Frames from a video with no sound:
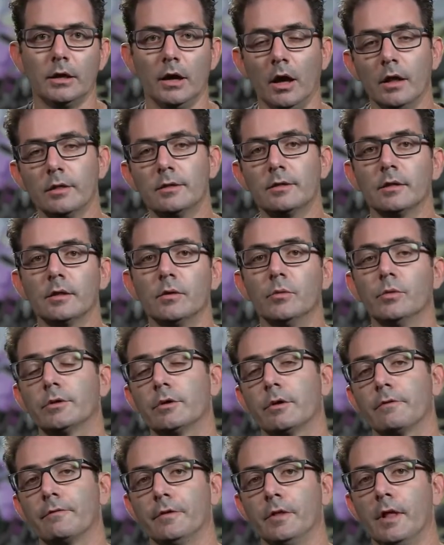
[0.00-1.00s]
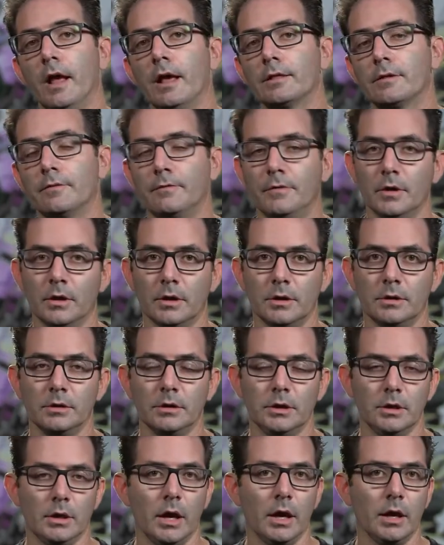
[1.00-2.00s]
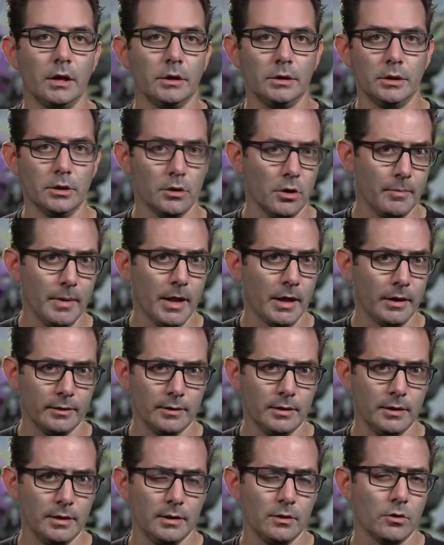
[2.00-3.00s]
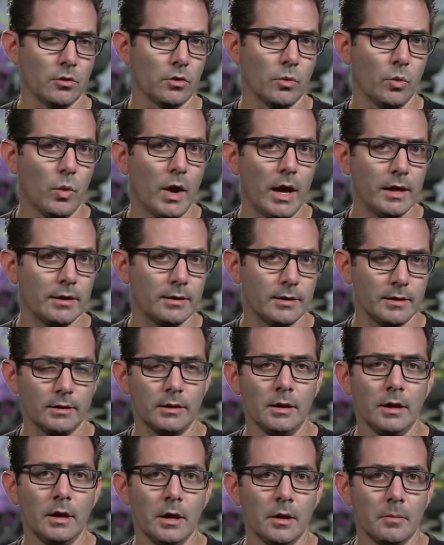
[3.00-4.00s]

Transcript: constantly what's our philosophy on hero balancing, or why isn't